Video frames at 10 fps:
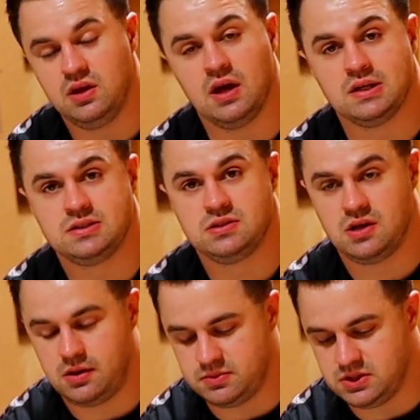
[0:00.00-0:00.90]
Yes,
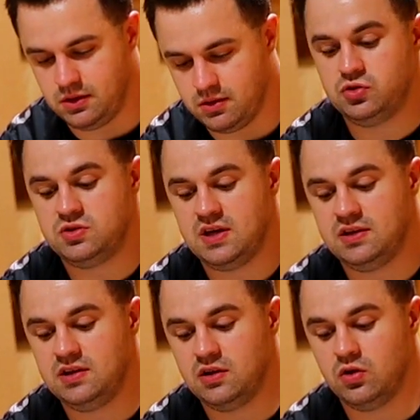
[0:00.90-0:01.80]
I'm single. Do you
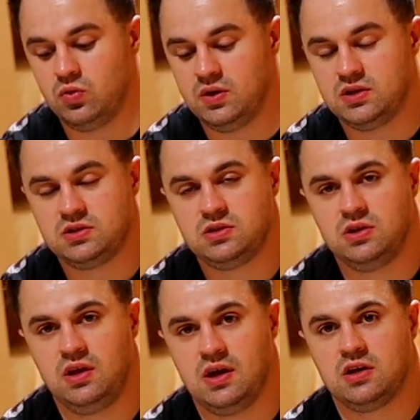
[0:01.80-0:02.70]
take deload weeks?
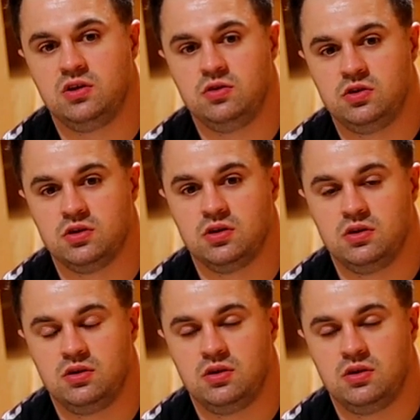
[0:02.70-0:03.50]
Yes, you should.